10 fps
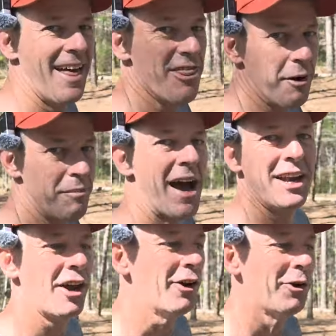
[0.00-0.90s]
The
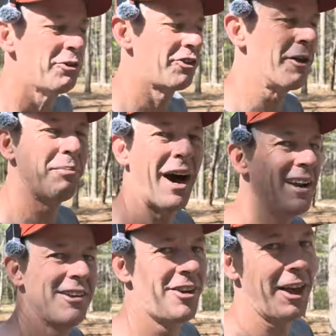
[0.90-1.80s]
mind knows, the
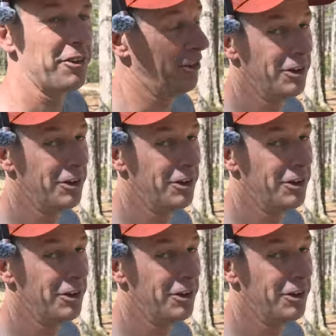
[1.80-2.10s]
body says